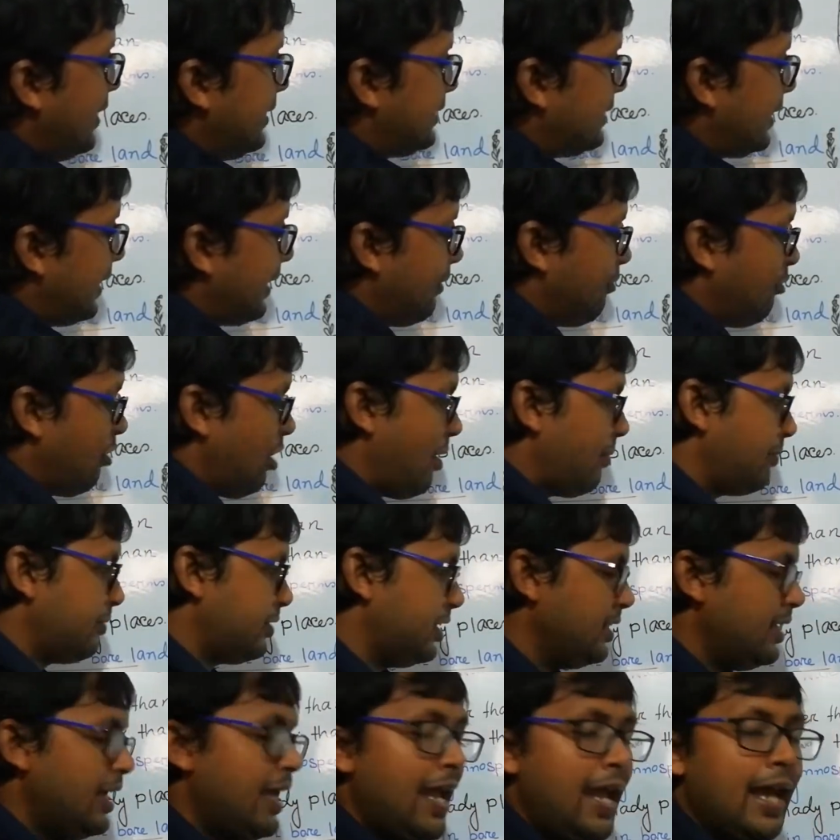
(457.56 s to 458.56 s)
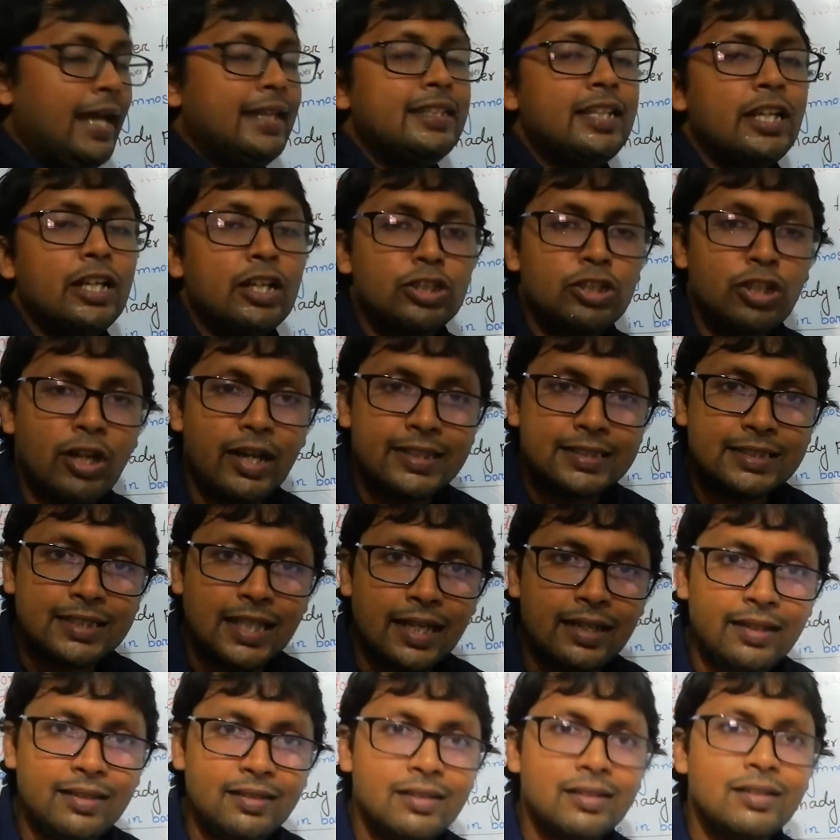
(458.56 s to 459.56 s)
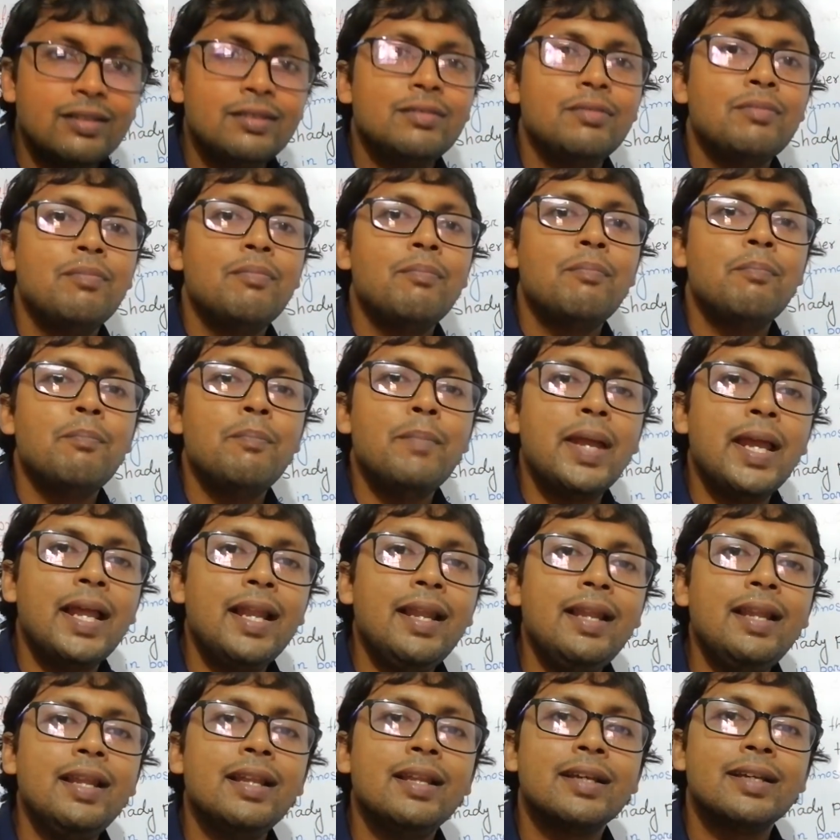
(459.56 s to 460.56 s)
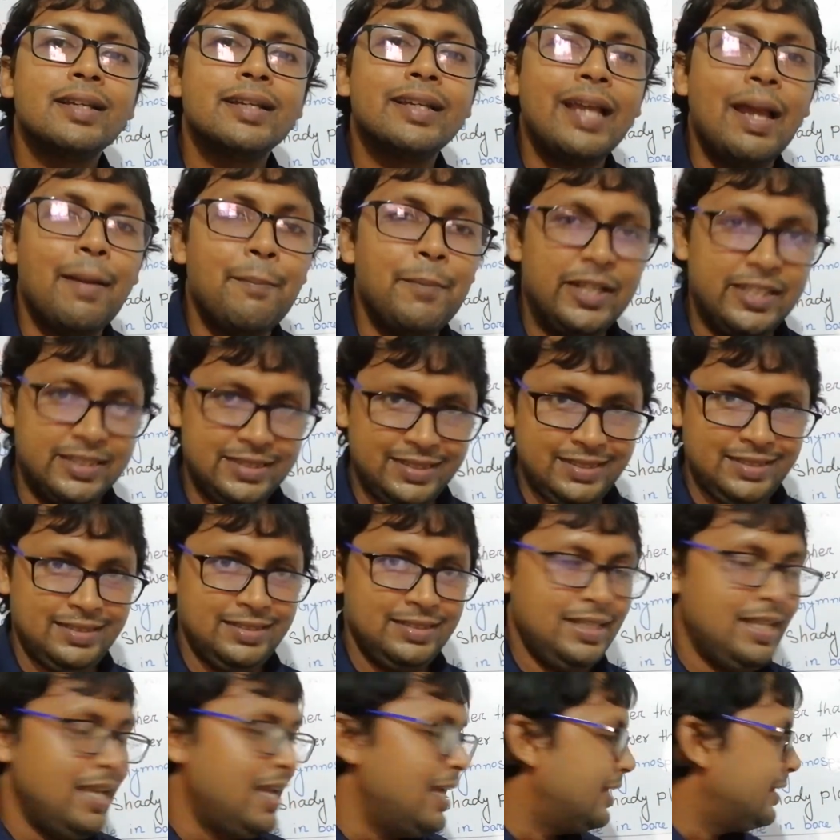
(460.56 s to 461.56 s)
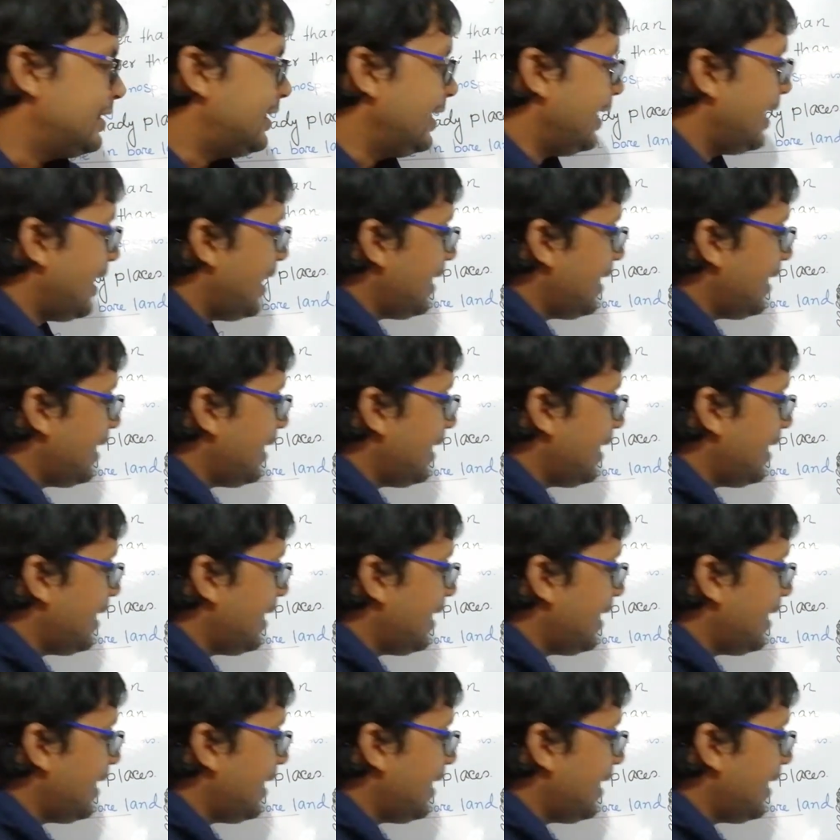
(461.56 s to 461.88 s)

are developed. Antherozoids are male gametes. They are